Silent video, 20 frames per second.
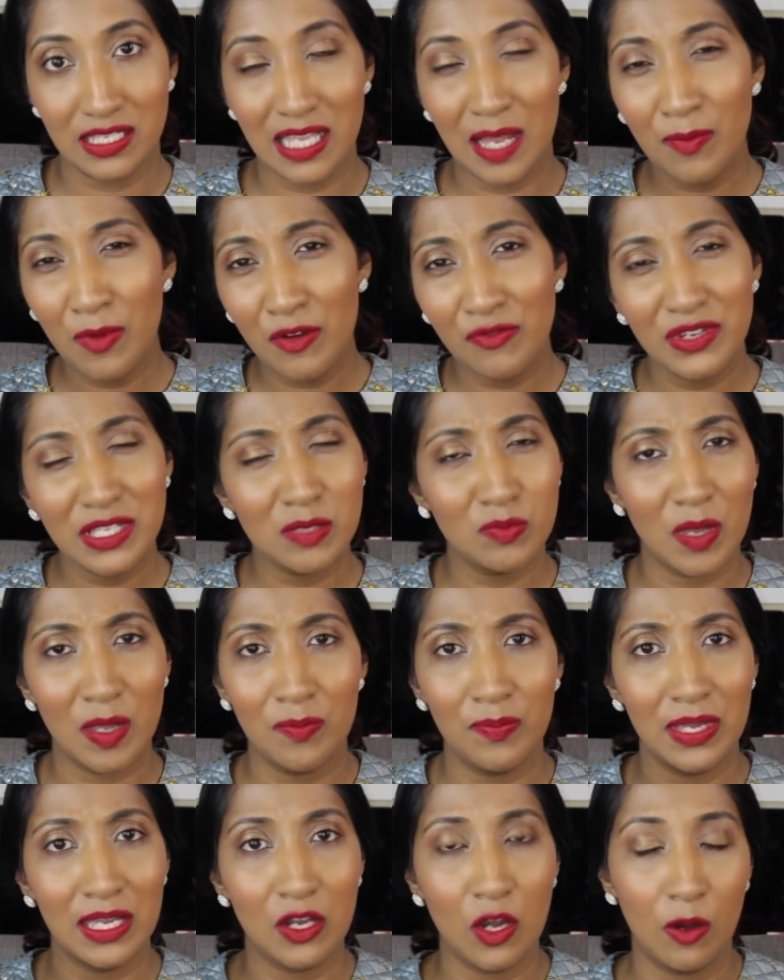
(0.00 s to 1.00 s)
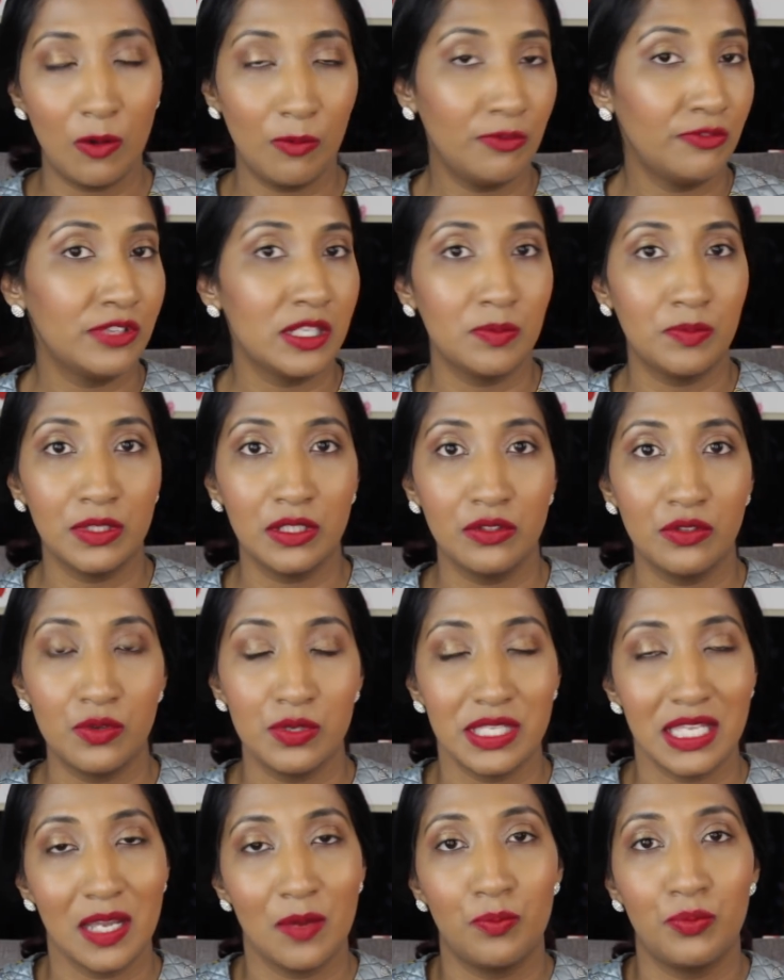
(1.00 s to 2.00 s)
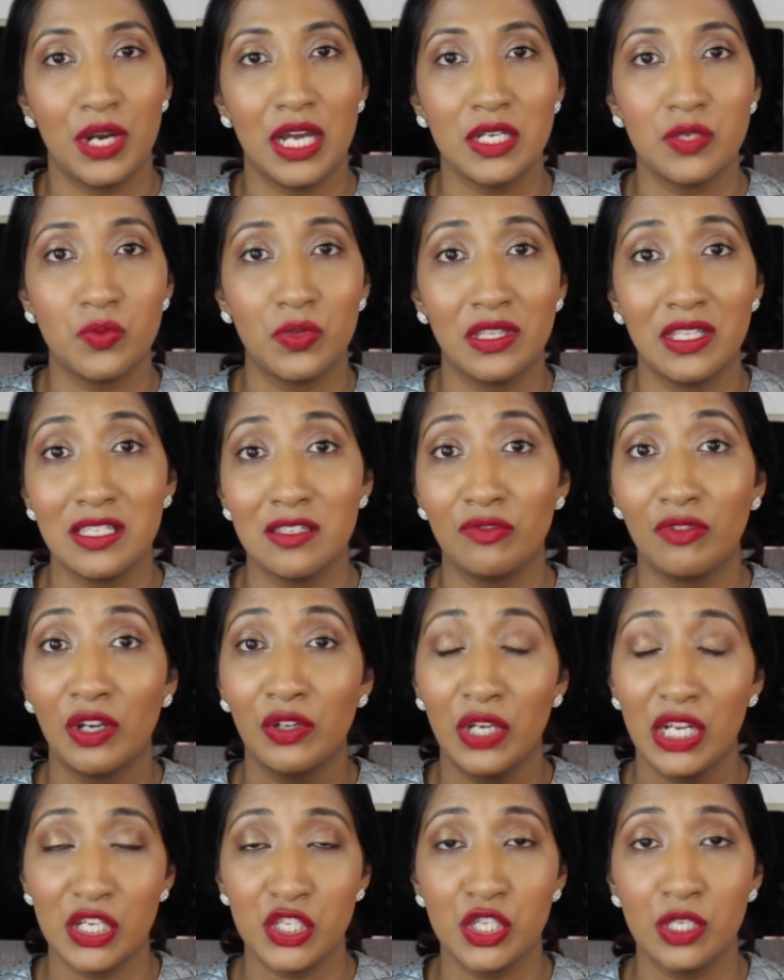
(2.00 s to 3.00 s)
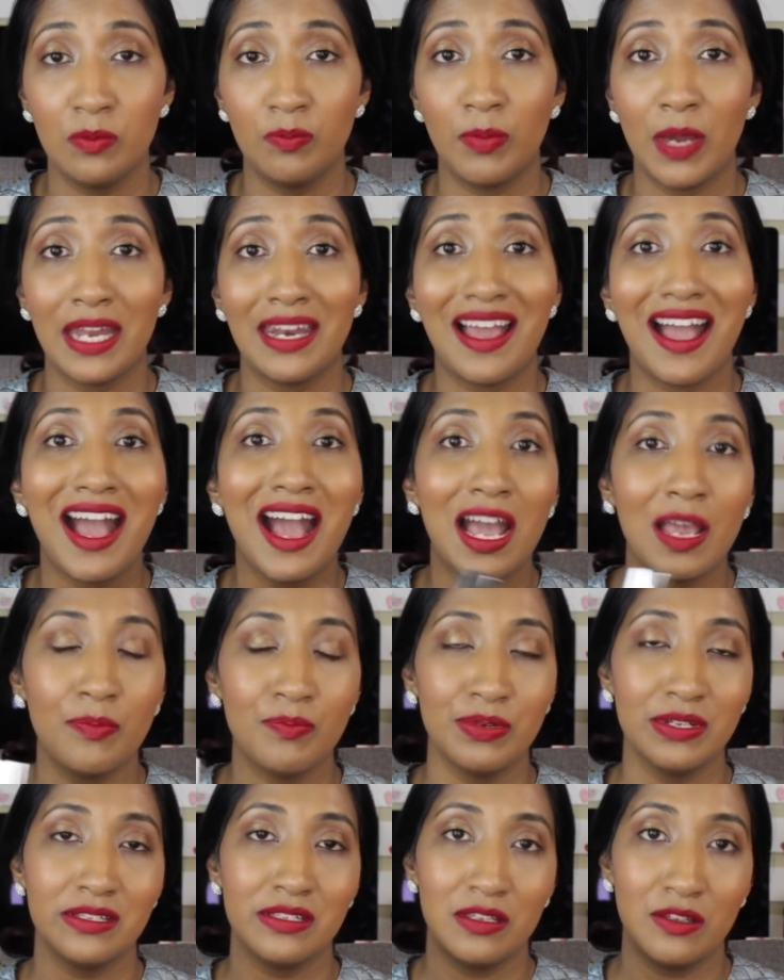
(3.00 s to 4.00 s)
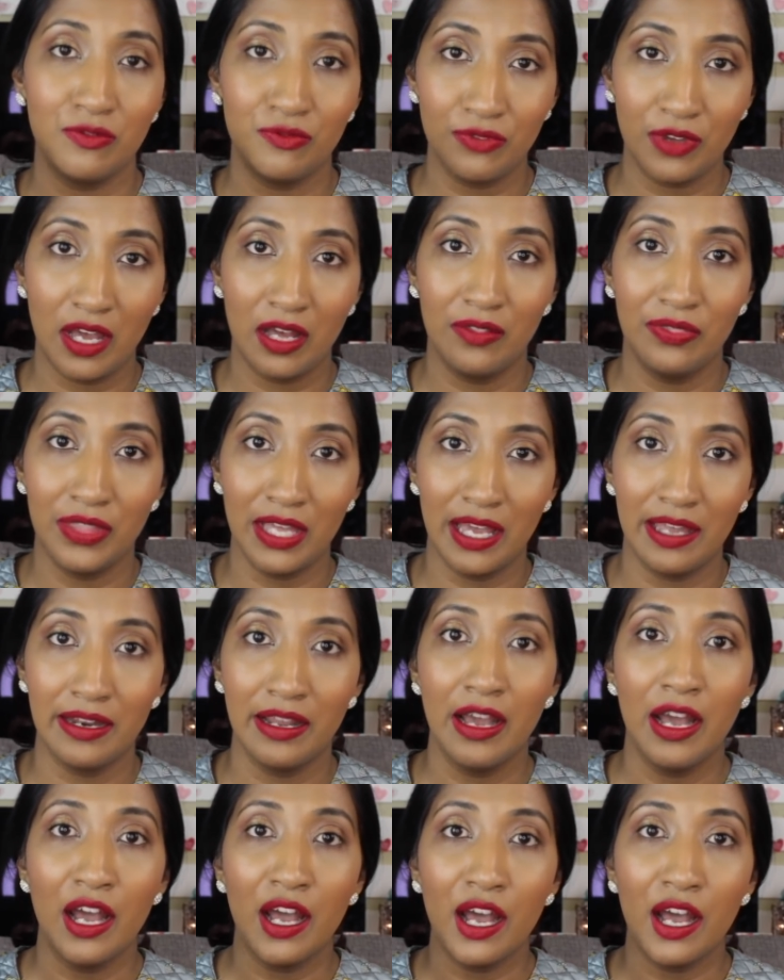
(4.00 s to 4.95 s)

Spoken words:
Some of us may be comfortable using a brush with this foundation, but I personally felt that